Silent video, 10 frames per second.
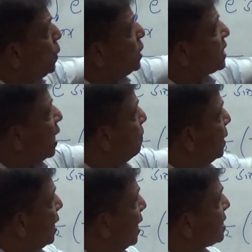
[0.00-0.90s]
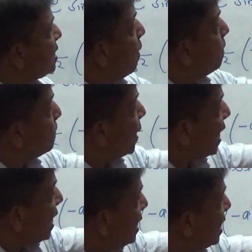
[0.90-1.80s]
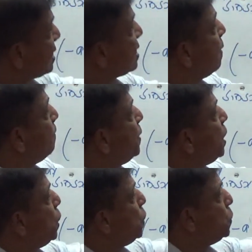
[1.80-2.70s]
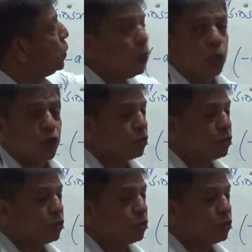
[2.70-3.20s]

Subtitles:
sin bx minus b into cos